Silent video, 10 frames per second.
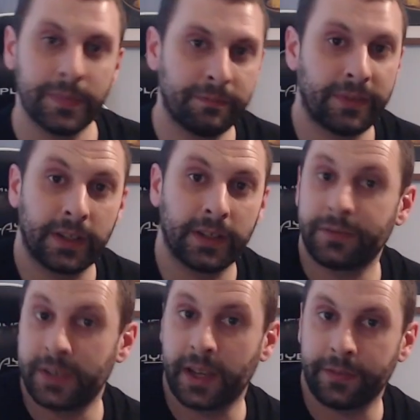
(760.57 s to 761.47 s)
funnily
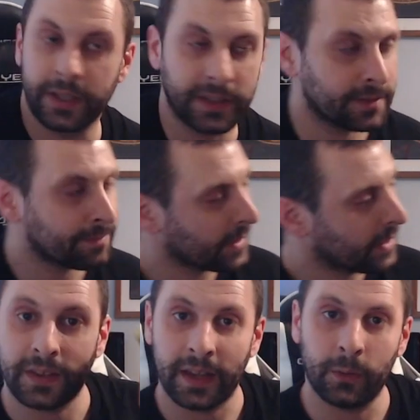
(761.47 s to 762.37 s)
enough, decaffeinated.
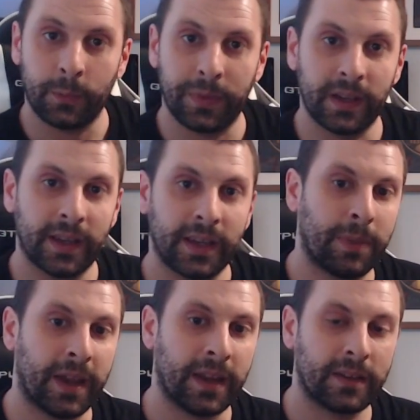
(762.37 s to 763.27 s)
That will be a
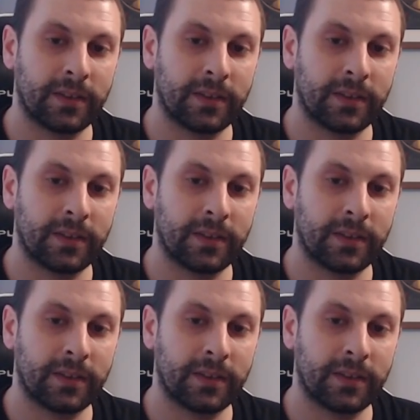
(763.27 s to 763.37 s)
pack,